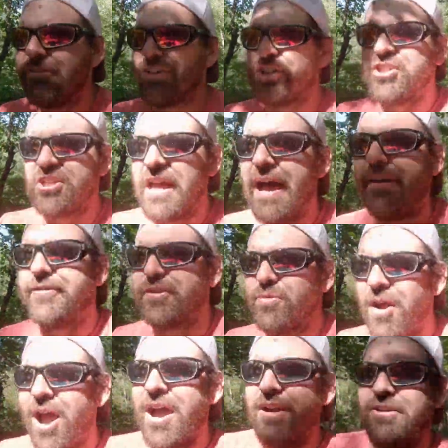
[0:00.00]
a soft
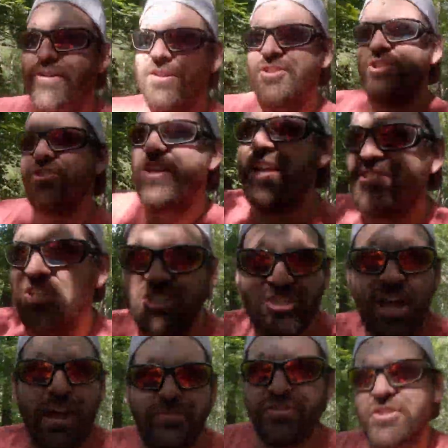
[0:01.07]
throttle, it just has a
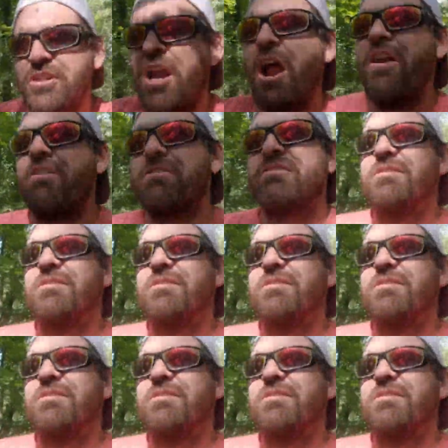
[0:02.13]
soft start.